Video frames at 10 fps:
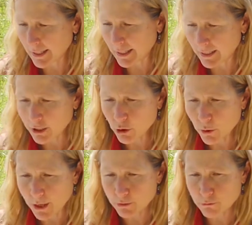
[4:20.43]
and then
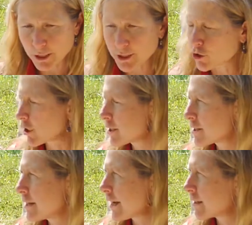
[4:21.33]
go out and wring a
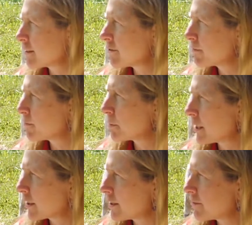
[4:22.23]
chicken's neck and
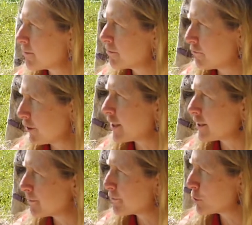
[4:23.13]
pluck it and feed
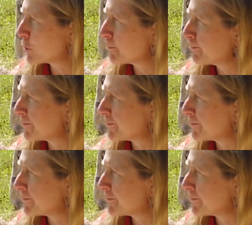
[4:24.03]
it to them.